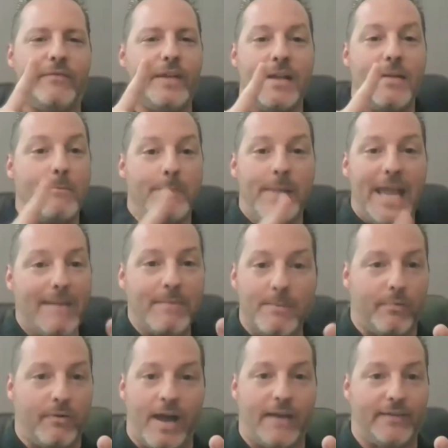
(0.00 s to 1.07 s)
they have
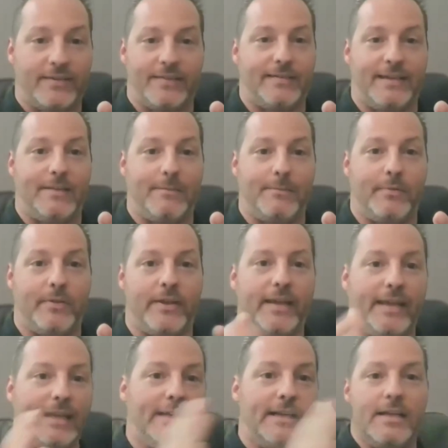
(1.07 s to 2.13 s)
payment processing in
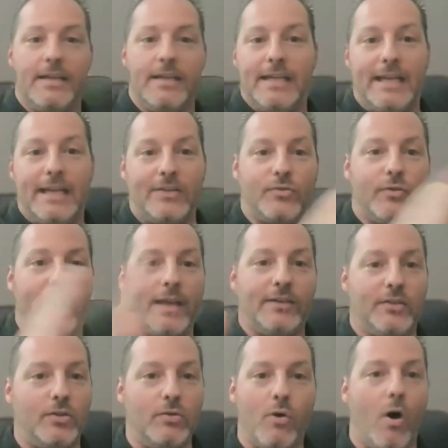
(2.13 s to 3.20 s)
play and
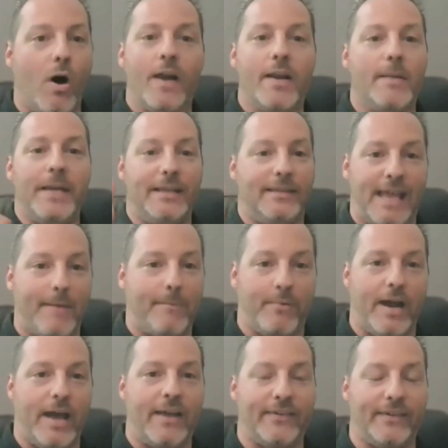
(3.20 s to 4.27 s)
trying to automate that
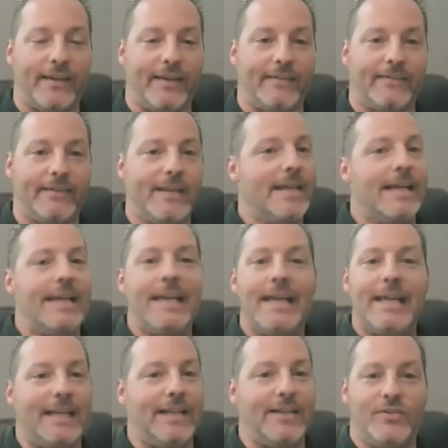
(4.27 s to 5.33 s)
process.
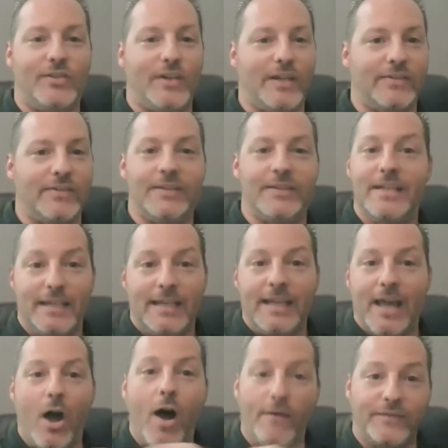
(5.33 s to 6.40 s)
And it's just
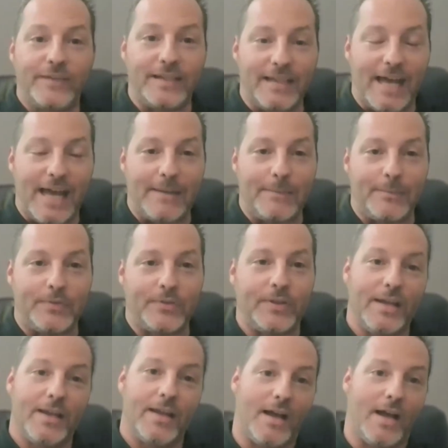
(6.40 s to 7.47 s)

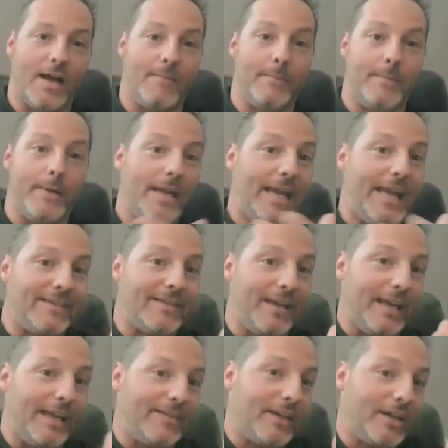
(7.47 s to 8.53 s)
oftentimes
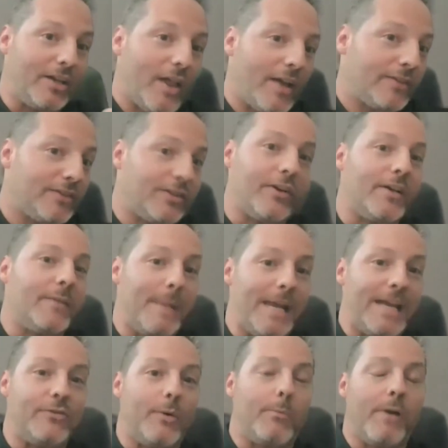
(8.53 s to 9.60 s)
it's a cluster and a
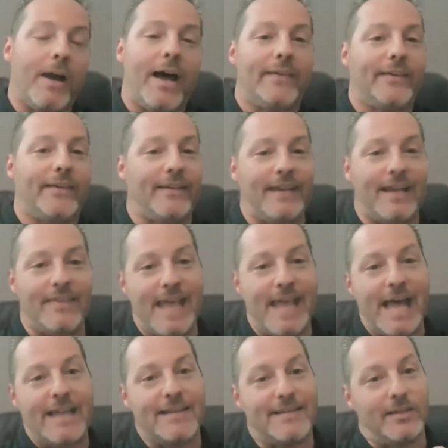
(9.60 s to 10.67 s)
manual process.
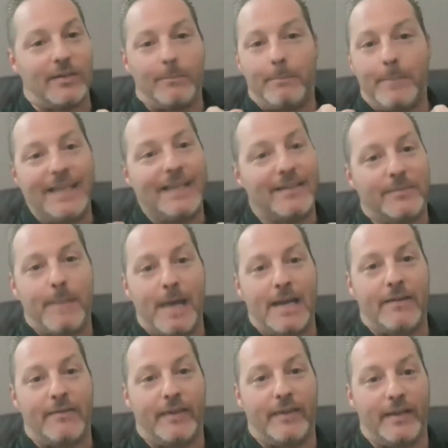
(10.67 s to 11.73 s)
And that is the biggest
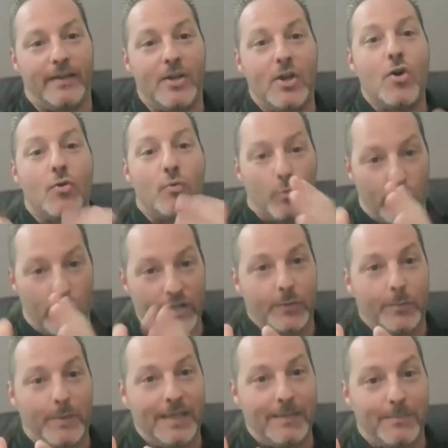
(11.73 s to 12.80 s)
benefit.
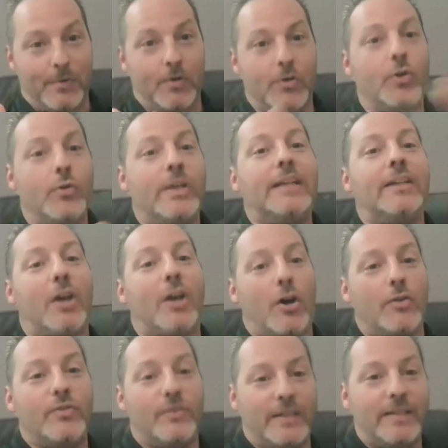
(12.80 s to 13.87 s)
Real people who can
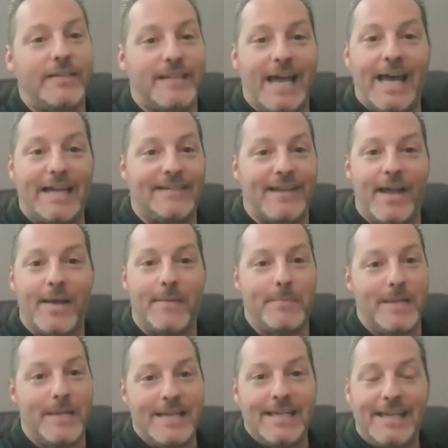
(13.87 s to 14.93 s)
coach these guys
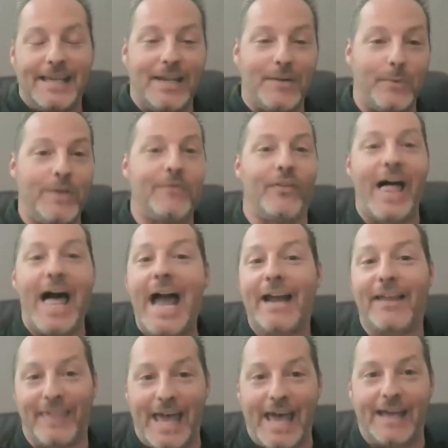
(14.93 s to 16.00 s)
up. And we've
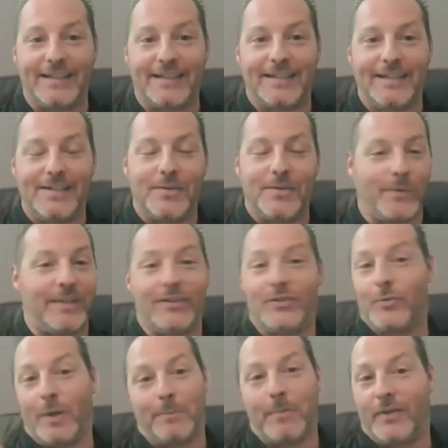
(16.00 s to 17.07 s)
lacked that with
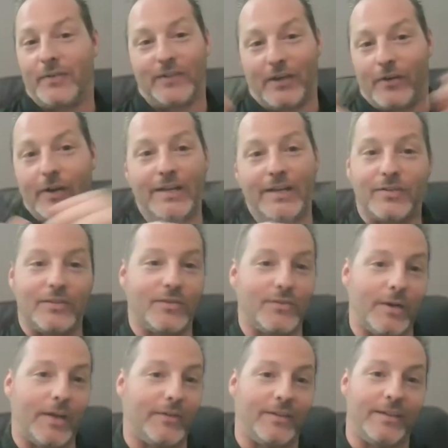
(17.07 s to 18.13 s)
these QuickBooks integrations
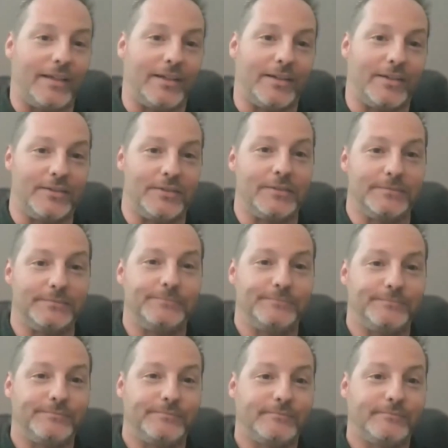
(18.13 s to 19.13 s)
throughout the years.